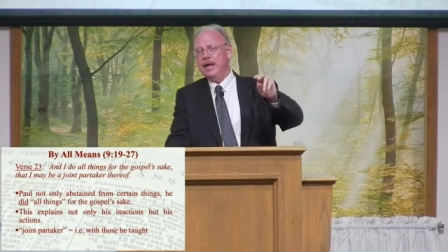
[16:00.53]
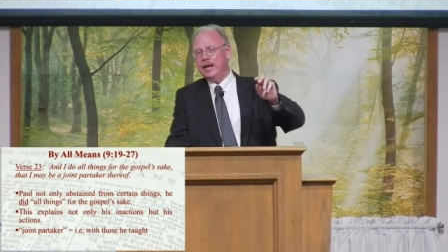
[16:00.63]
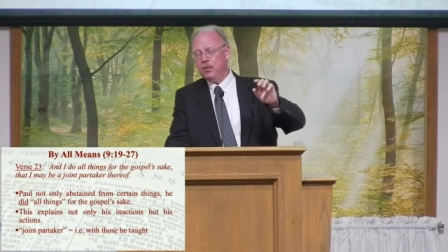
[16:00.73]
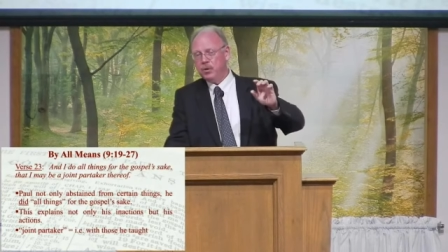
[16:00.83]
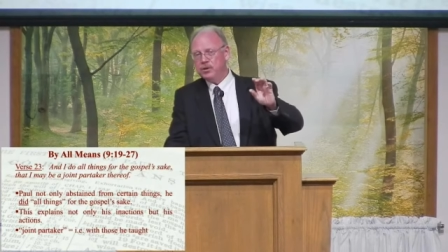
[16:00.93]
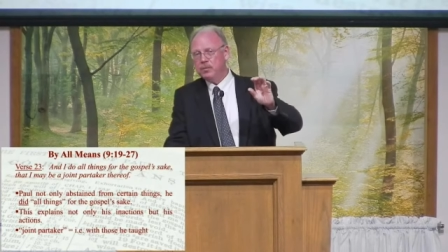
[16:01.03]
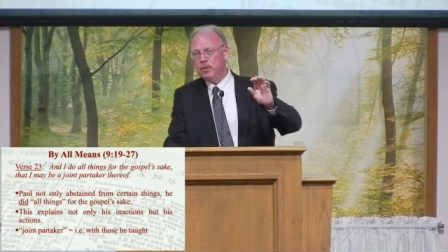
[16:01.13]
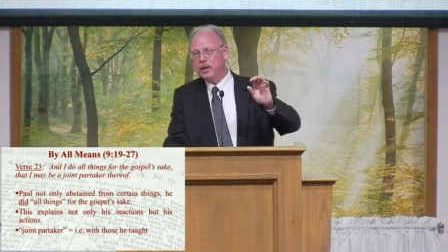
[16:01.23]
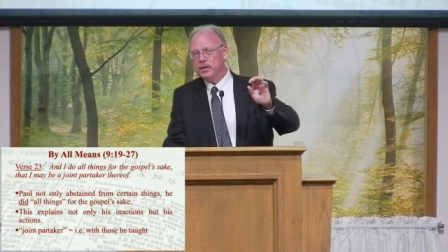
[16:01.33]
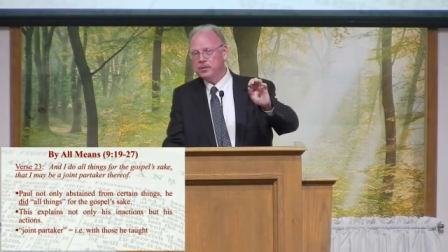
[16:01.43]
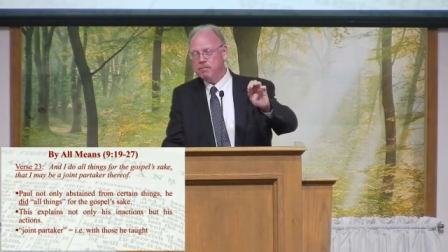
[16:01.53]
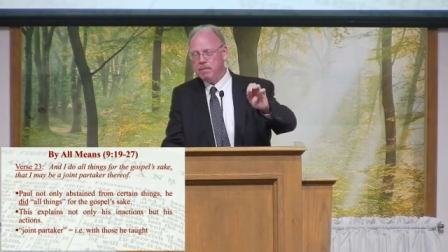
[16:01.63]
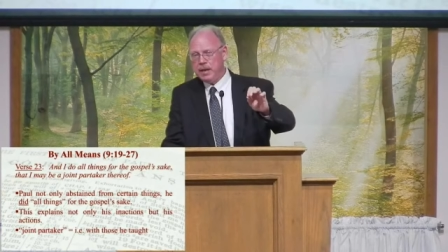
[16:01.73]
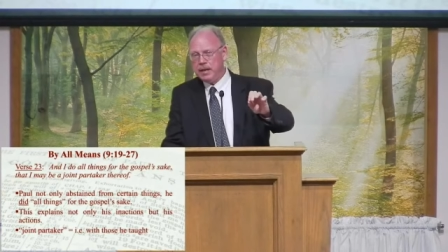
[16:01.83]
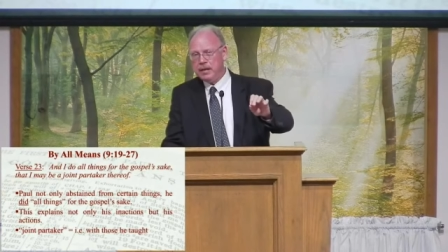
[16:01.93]
and I want to bring as
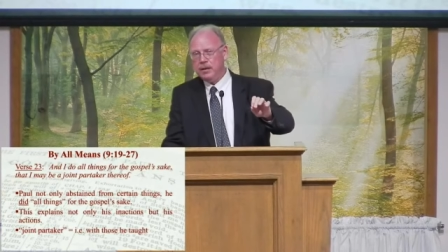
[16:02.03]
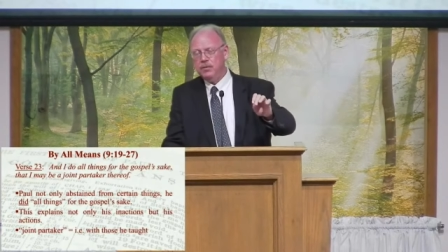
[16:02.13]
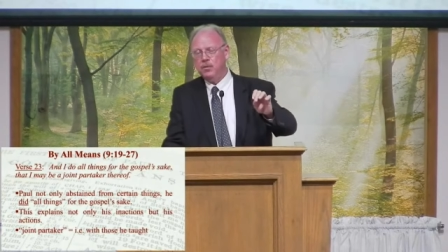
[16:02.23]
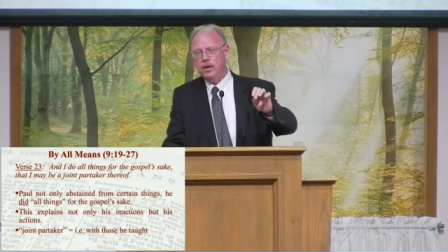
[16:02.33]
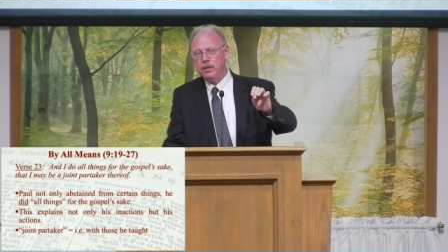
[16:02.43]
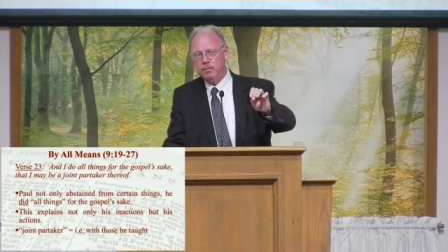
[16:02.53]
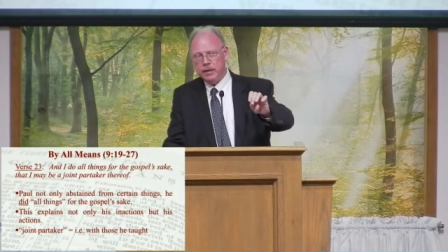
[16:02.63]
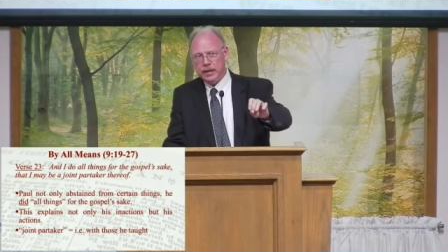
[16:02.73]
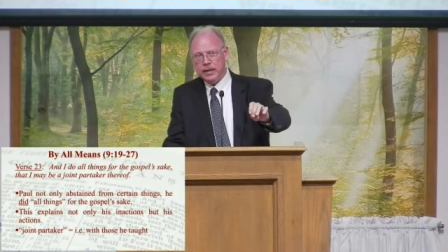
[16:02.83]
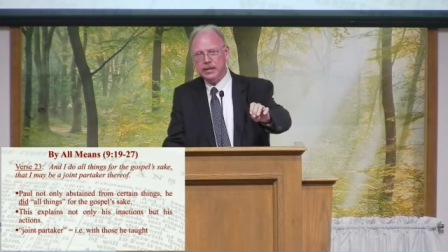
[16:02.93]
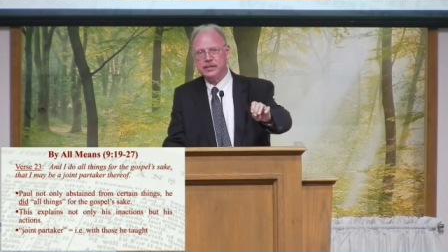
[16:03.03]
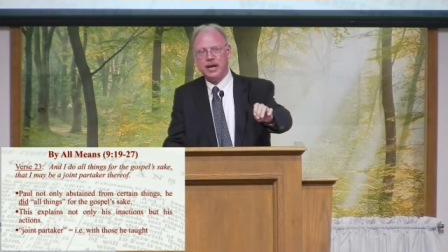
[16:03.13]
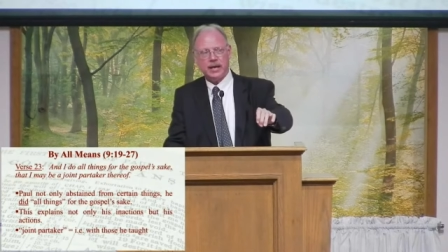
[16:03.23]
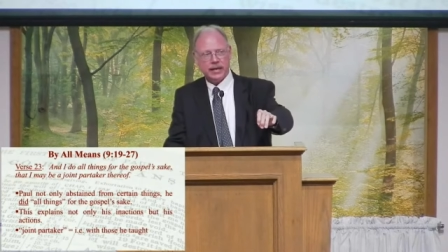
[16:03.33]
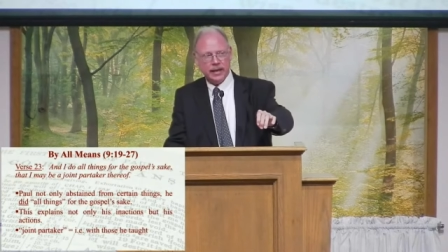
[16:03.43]
many with me as
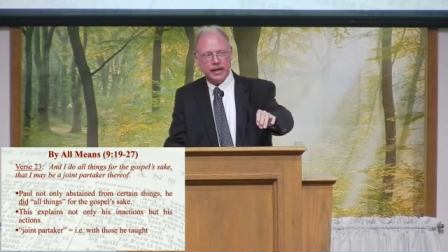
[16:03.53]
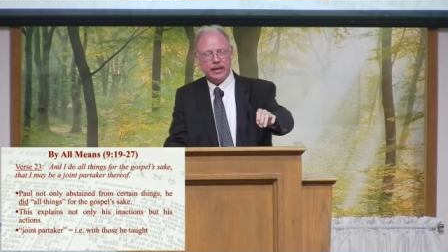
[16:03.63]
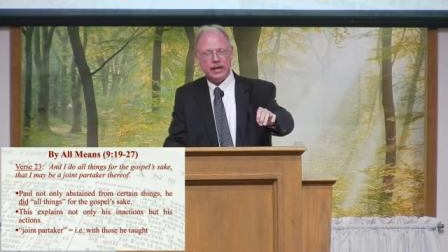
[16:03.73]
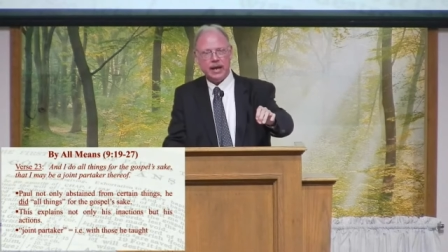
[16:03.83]
I can.